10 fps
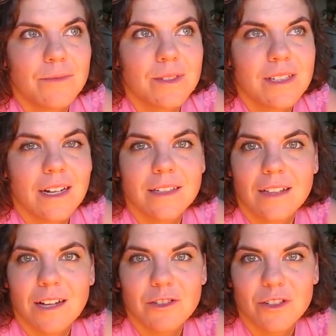
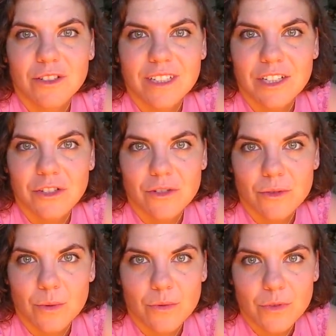psychological issues
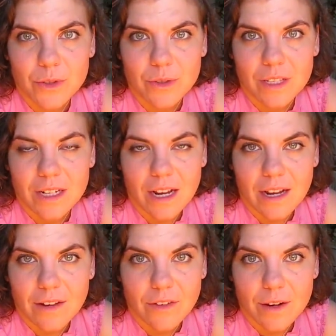with food than I
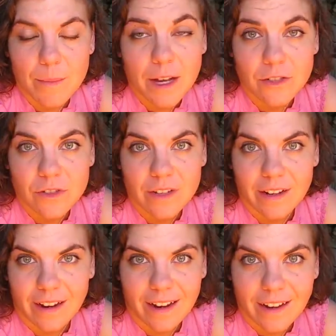ever imagined I
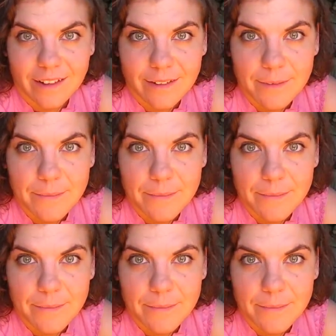had.